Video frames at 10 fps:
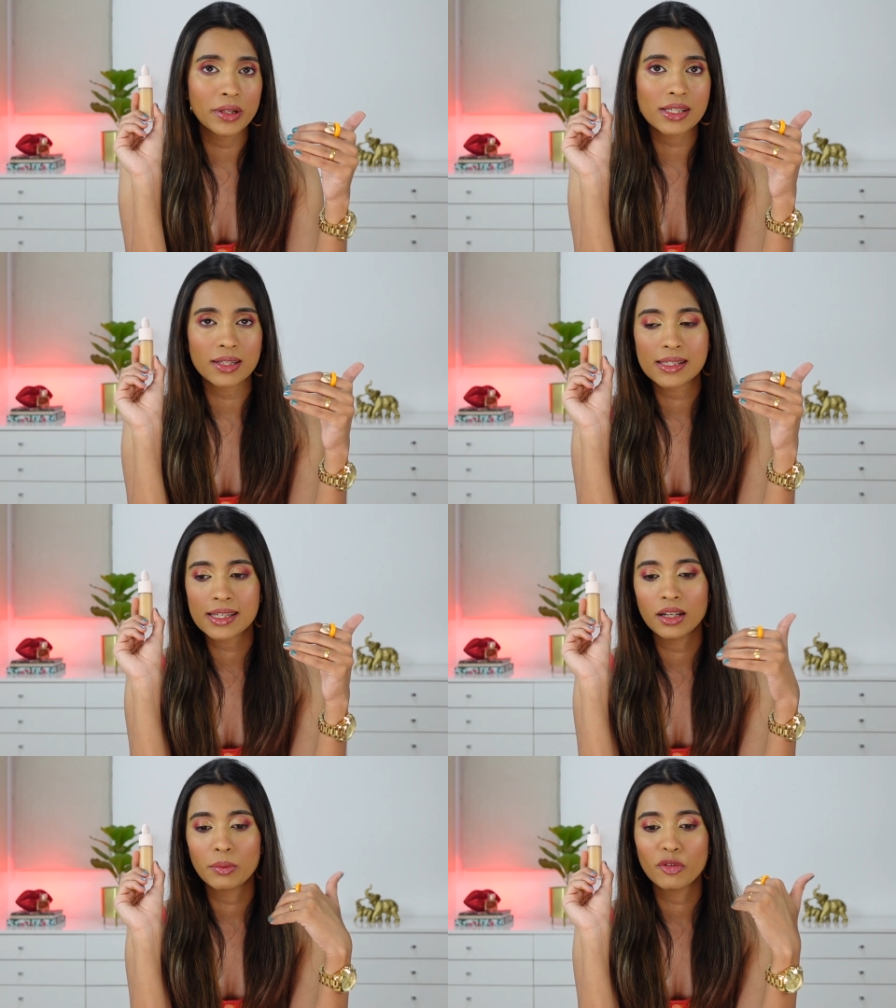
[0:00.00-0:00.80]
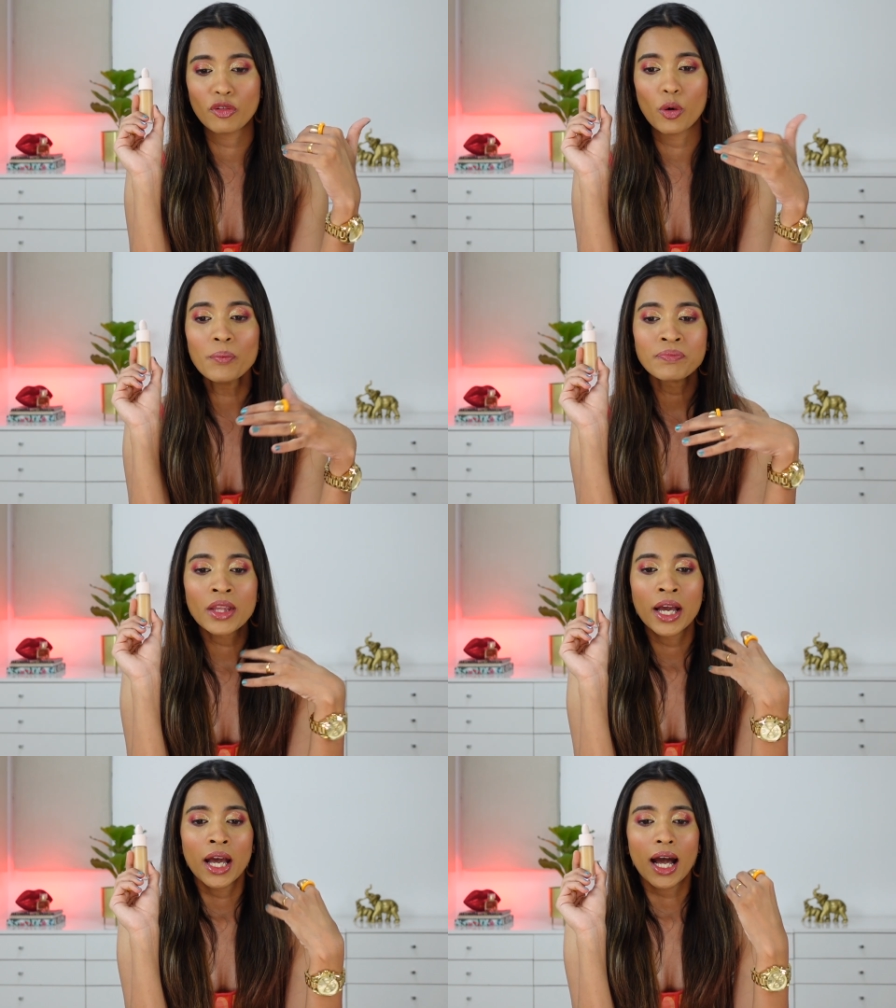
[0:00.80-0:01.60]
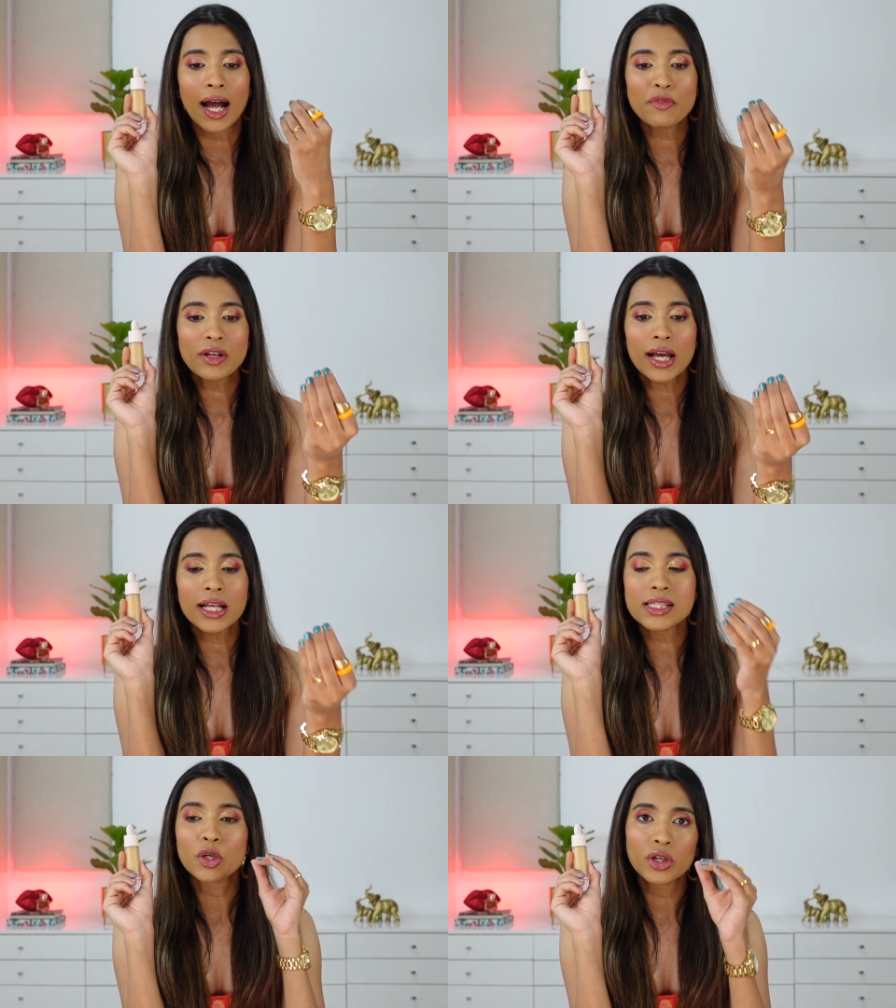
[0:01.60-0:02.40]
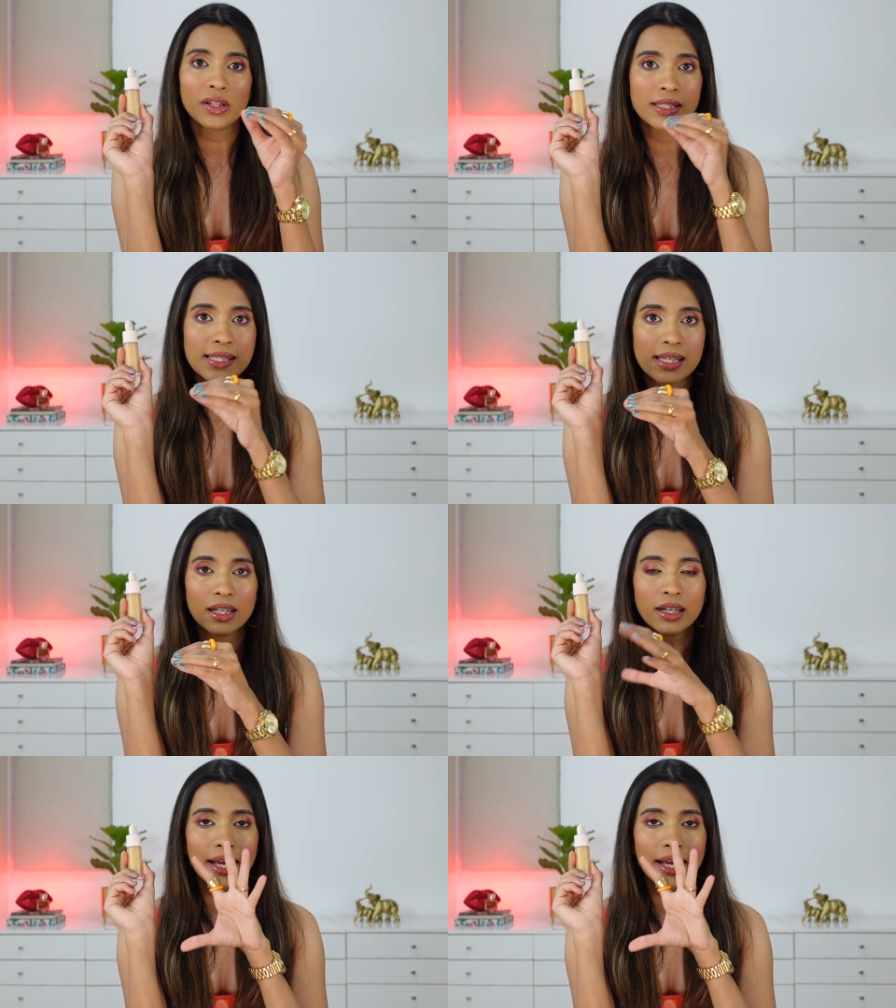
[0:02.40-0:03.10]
this concealer before. I feel like it's a good concealer.